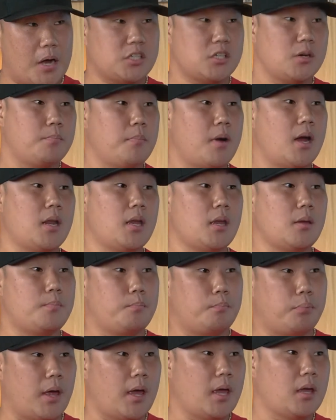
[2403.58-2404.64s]
of money
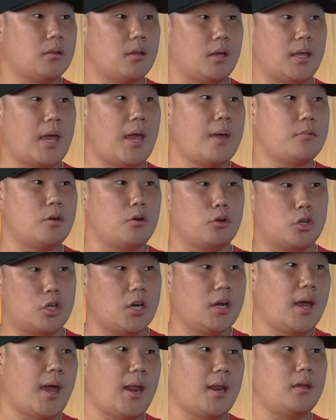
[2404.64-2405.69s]
playing the game. They're
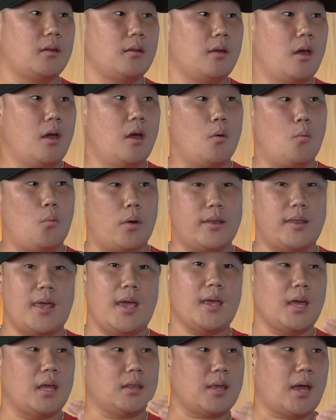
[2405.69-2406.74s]
good at it. When
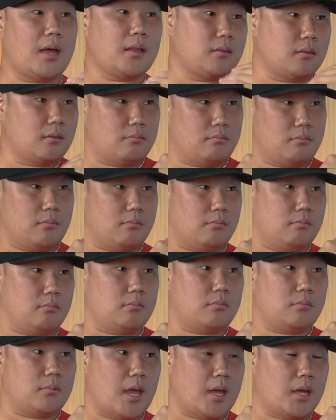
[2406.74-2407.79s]
they get that
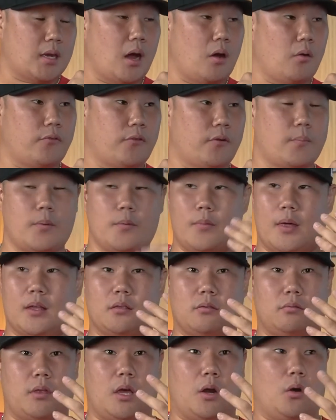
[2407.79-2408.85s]
taken out from them,
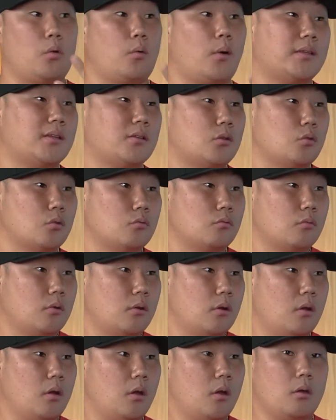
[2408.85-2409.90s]
like they don't know what to do.
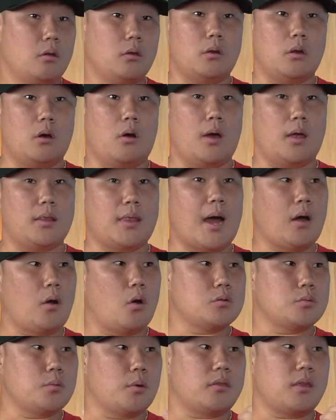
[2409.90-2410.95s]
Mm-hmm. You know, and that
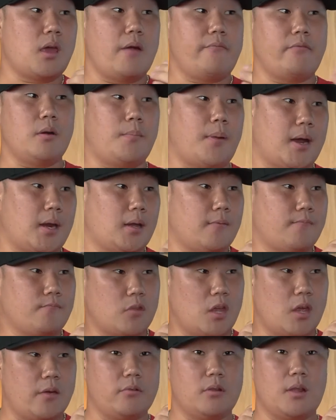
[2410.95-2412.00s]
goes with everybody.
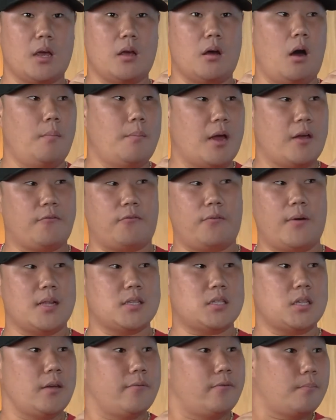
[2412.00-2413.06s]
Mm-hmm. Even like all my
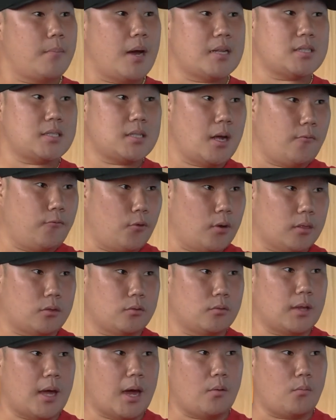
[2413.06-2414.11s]
friends, even myself went
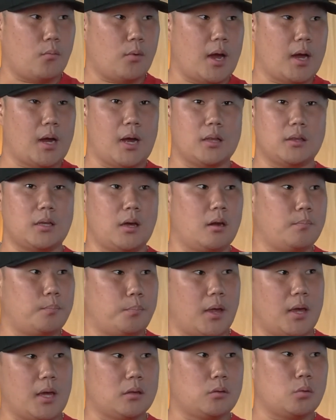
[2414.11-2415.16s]
through that. When I got done
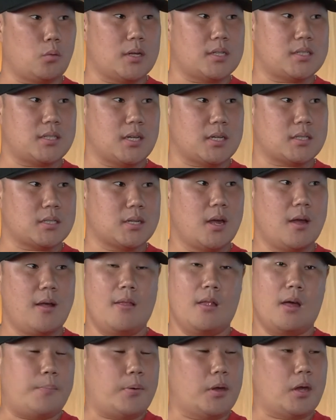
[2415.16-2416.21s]
playing at 26,
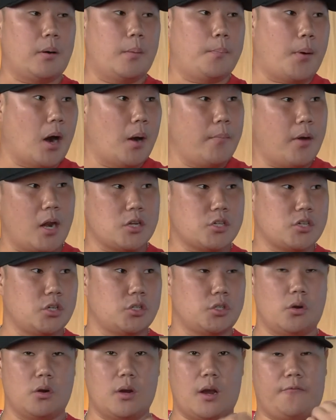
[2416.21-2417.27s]
I became a bar manager.
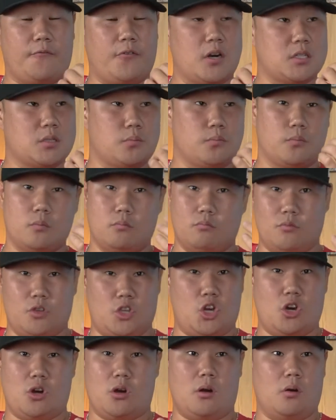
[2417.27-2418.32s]
Sure, your first
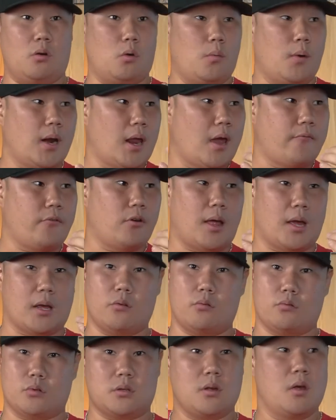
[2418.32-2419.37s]
year or whatever, like
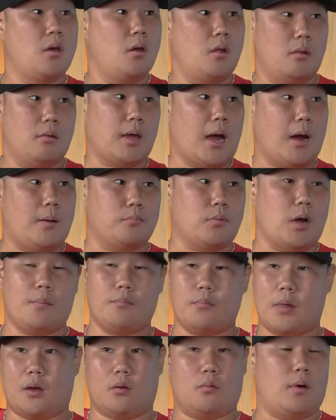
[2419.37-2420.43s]
it was like
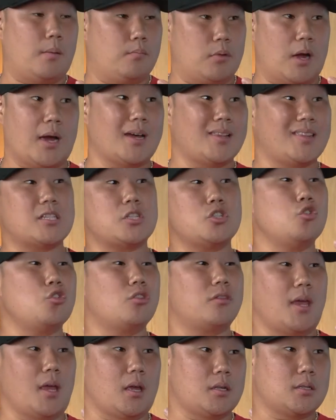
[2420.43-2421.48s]
I got this new things.